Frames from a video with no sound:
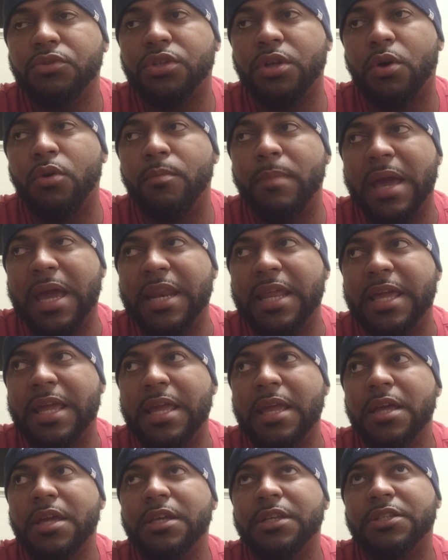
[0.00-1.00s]
So
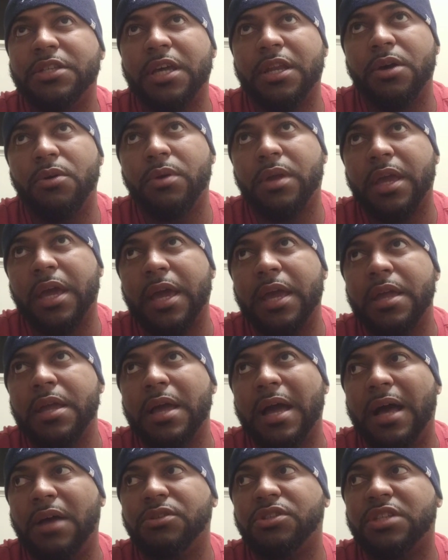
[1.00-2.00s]
Manny said,
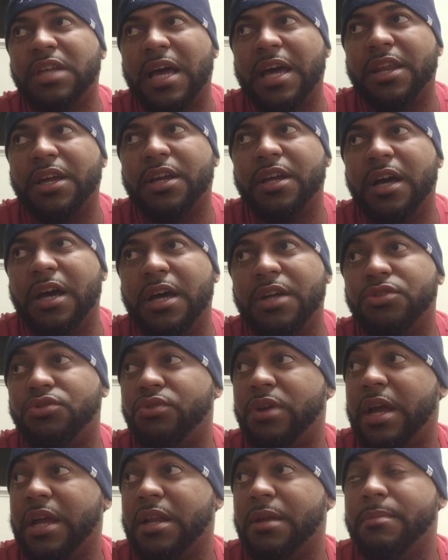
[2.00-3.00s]
okay, I'll sign a
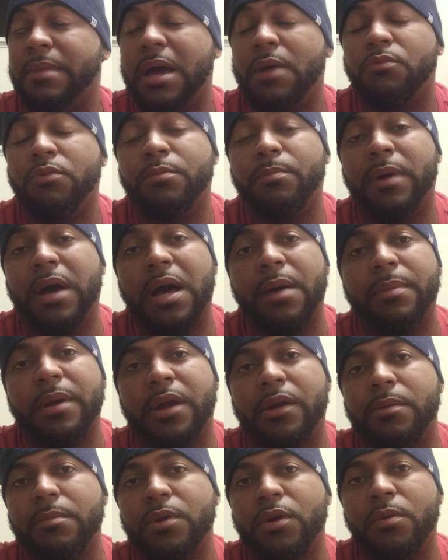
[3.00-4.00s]
contract. I'm not with Bob
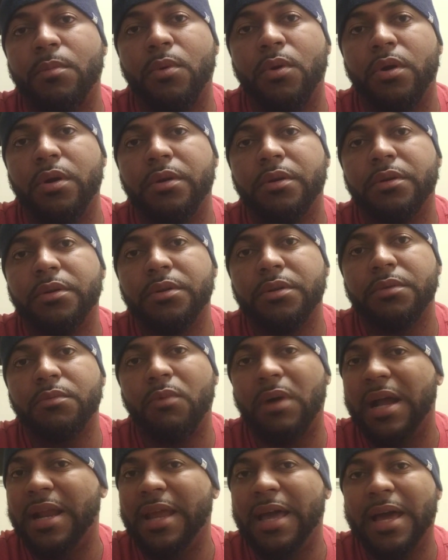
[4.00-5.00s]
Arum no more.
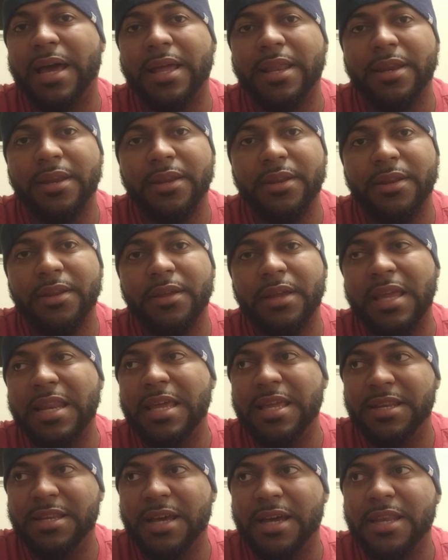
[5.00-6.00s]
Why not?
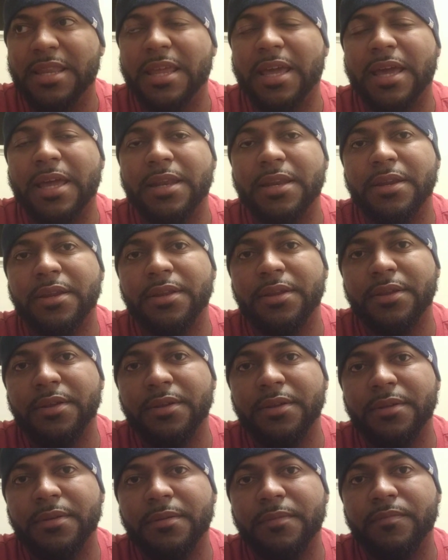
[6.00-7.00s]
And he done that.
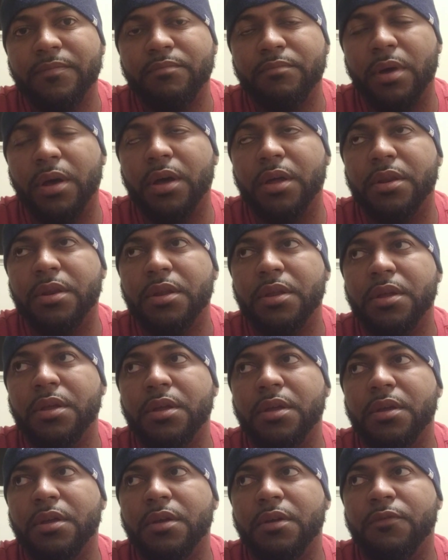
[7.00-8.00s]
But
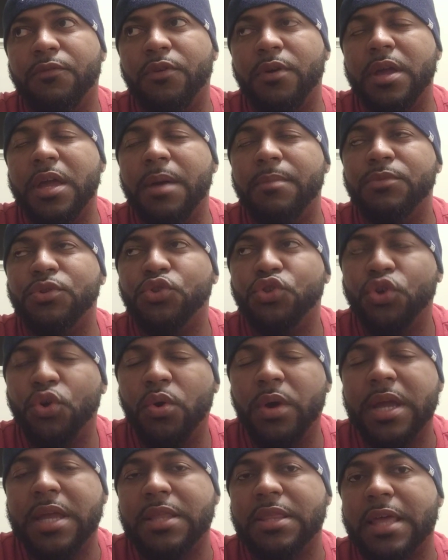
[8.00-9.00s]
for him
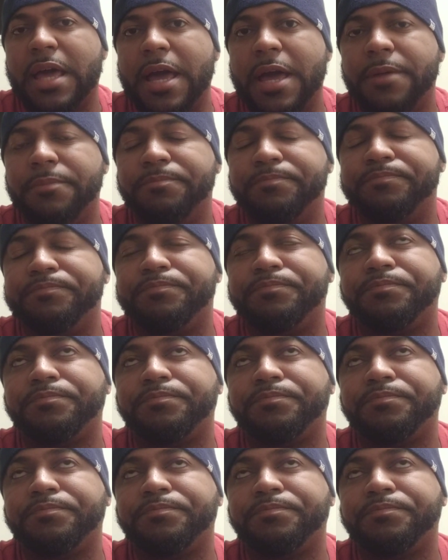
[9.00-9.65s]
doing that,